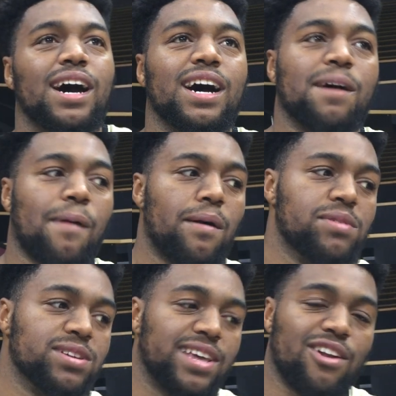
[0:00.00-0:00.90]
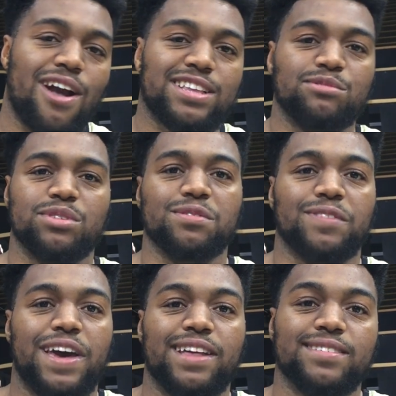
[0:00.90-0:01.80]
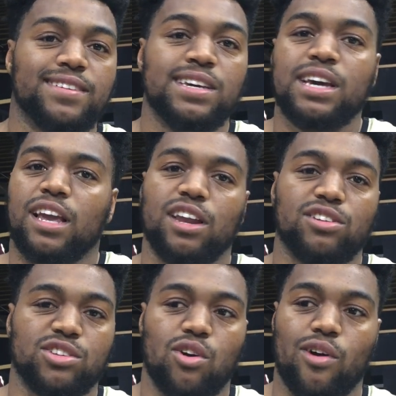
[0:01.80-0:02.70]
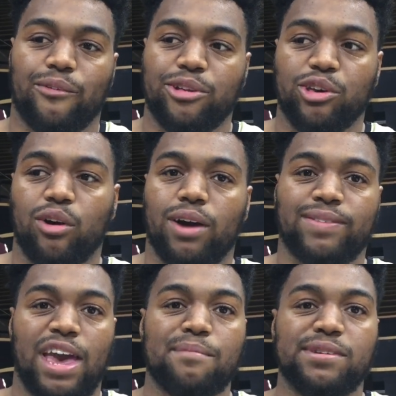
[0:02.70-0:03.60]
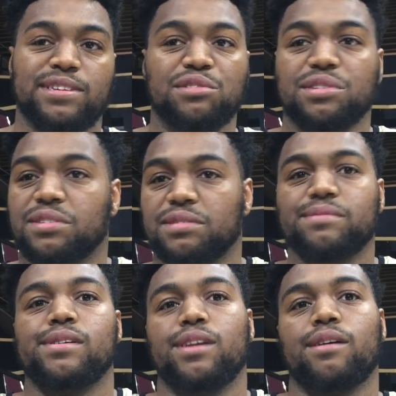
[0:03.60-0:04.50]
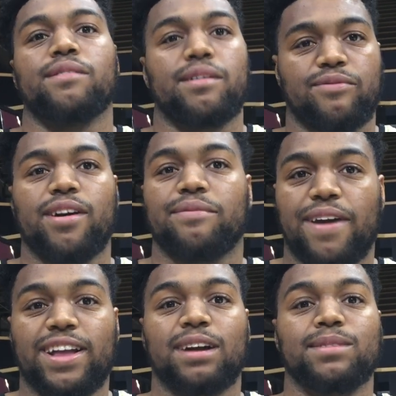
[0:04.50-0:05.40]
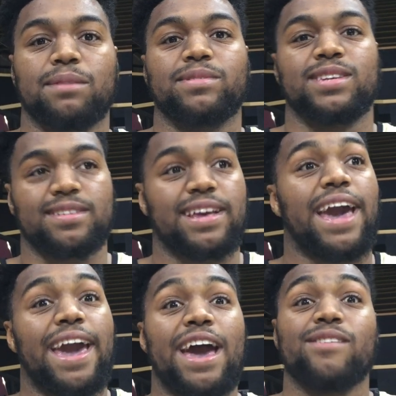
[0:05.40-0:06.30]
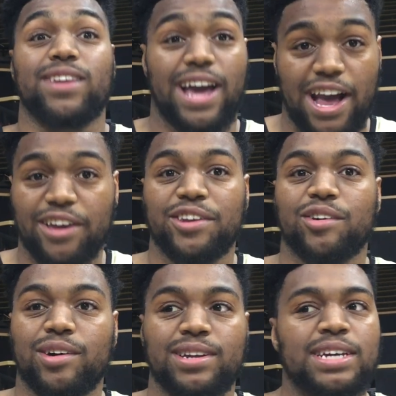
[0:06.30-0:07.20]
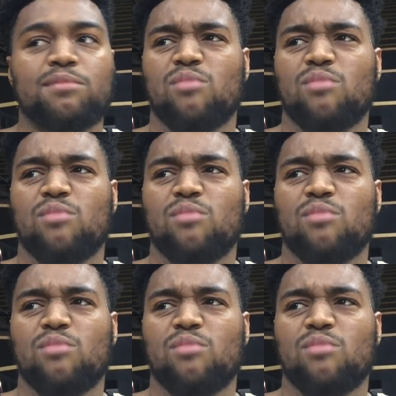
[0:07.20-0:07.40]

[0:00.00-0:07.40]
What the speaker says: Probably just interacting with the fans, you know, just going when you go off campus and you just, you know, a fan comes up and says like, hey Evan, like, how you doing?